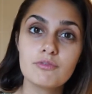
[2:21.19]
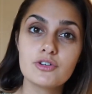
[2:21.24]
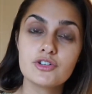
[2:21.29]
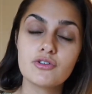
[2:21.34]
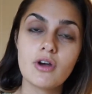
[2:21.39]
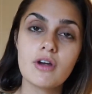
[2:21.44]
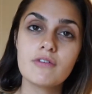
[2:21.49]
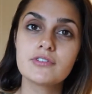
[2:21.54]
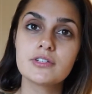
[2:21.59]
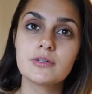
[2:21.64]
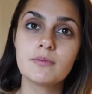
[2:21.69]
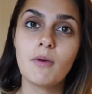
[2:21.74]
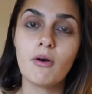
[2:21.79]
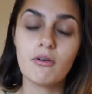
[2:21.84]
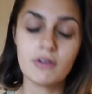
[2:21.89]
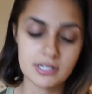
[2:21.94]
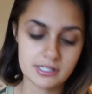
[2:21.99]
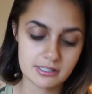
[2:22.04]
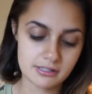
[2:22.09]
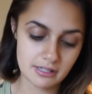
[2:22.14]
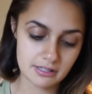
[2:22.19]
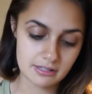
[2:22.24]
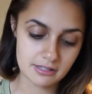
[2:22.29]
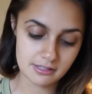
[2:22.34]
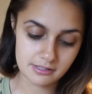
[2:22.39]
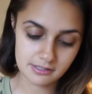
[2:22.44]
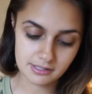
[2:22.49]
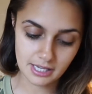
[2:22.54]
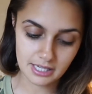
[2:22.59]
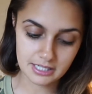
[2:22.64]
drove to
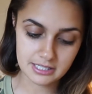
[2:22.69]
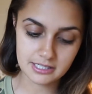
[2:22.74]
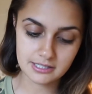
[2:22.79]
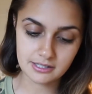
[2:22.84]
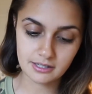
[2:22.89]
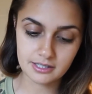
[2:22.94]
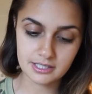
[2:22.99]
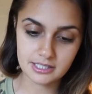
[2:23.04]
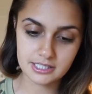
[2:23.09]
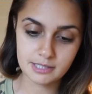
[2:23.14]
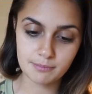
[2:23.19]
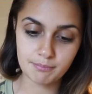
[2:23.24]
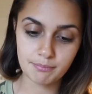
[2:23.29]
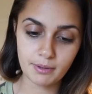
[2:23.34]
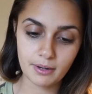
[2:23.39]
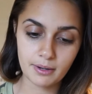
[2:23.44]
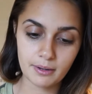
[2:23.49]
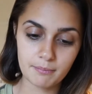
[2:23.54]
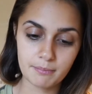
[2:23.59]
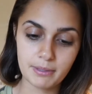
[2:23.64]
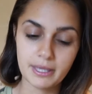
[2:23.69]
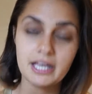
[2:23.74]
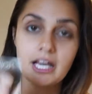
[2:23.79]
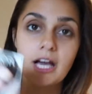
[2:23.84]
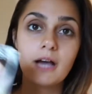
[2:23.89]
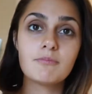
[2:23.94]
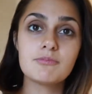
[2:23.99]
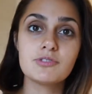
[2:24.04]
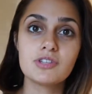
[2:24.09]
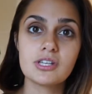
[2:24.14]
Morrison's and decided to pick
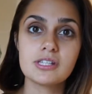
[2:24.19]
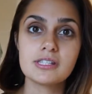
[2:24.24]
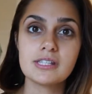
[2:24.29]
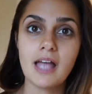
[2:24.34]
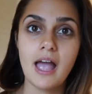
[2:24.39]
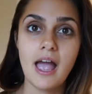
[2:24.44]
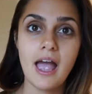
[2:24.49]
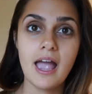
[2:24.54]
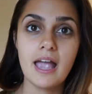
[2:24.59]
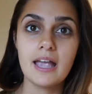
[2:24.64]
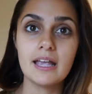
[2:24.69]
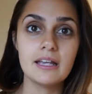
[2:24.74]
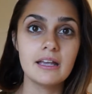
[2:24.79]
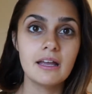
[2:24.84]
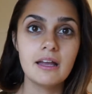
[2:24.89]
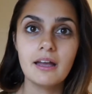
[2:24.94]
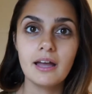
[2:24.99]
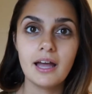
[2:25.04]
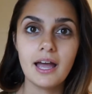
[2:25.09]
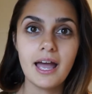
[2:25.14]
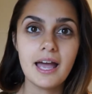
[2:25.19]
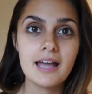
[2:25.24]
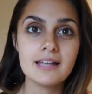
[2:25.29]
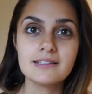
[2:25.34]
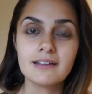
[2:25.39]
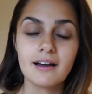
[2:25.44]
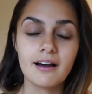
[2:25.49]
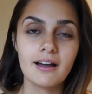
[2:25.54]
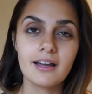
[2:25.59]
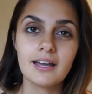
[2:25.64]
up just a hair
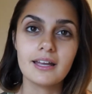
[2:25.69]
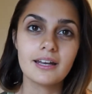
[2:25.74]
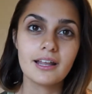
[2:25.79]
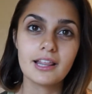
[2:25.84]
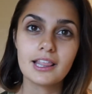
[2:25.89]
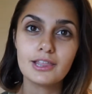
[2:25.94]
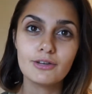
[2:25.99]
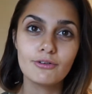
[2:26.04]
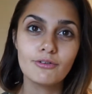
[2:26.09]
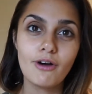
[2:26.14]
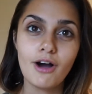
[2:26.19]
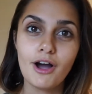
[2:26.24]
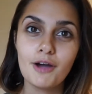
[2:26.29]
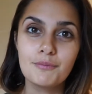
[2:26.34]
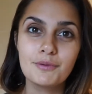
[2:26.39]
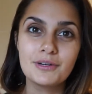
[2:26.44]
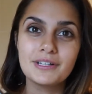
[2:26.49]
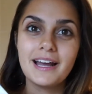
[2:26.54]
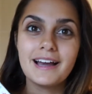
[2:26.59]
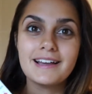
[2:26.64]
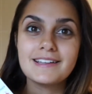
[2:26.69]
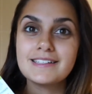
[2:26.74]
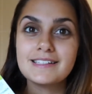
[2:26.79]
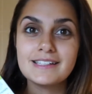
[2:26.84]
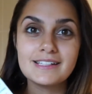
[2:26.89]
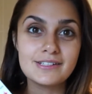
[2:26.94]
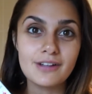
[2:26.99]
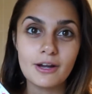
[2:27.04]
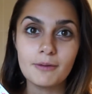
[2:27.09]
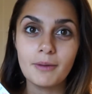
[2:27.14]
dye, and I thought I would
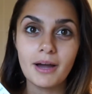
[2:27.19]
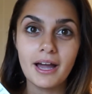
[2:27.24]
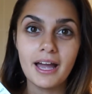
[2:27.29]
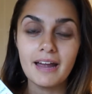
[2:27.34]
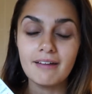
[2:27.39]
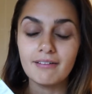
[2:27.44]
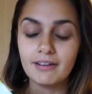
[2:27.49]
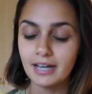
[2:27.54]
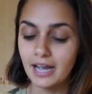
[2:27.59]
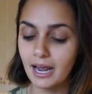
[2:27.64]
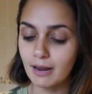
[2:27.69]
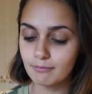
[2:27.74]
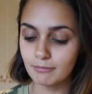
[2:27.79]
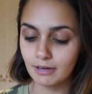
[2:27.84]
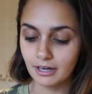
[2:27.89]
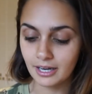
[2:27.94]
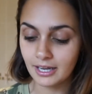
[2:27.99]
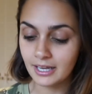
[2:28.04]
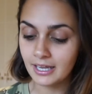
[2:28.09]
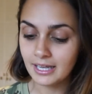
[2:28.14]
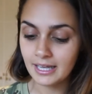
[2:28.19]
actually dye my hair on camera